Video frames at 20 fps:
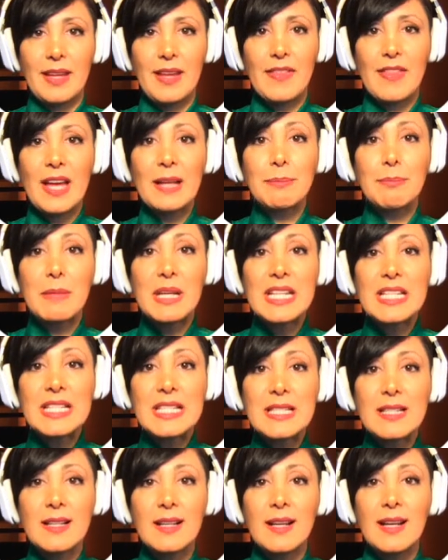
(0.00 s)
That
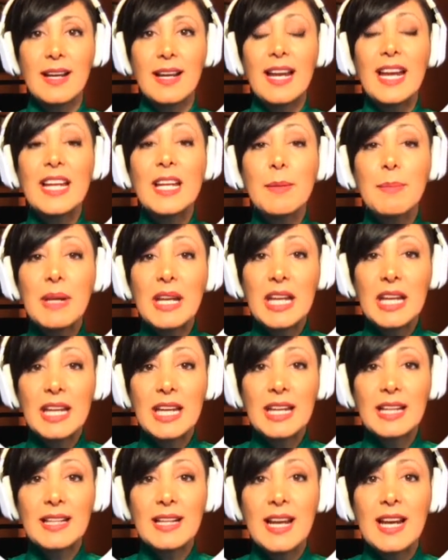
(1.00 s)
means, in the
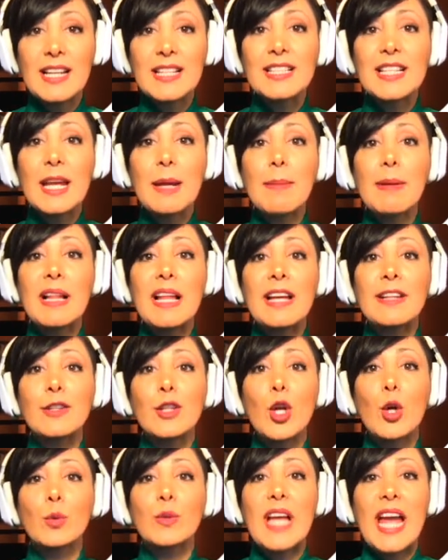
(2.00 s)
beginning, table at
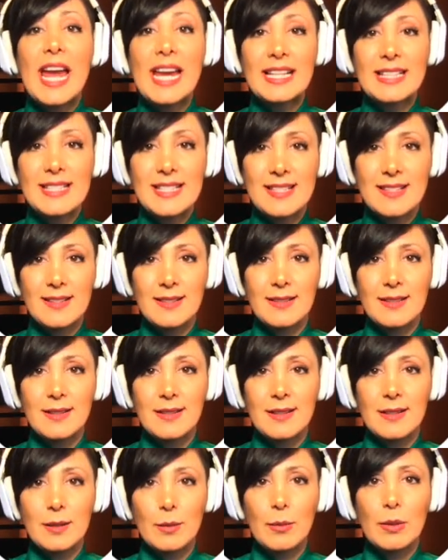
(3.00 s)
node X
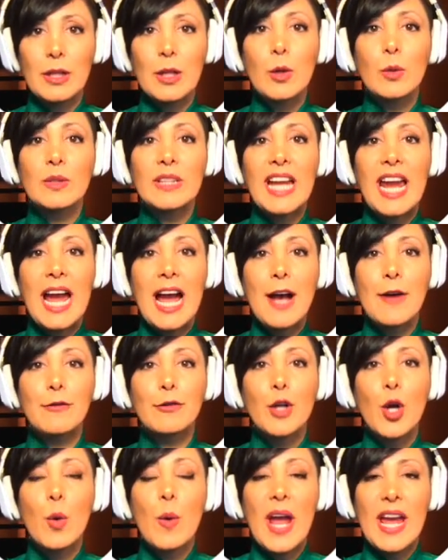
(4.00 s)
will only have
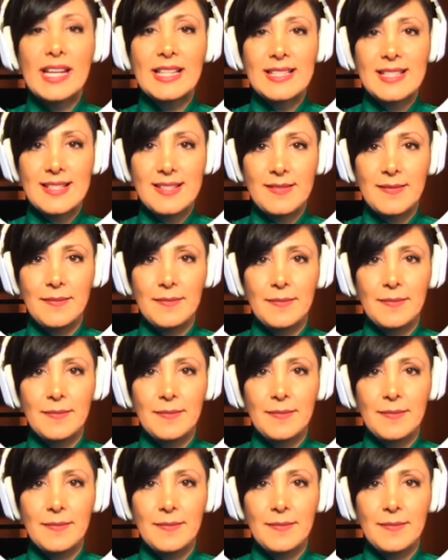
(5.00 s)
row X.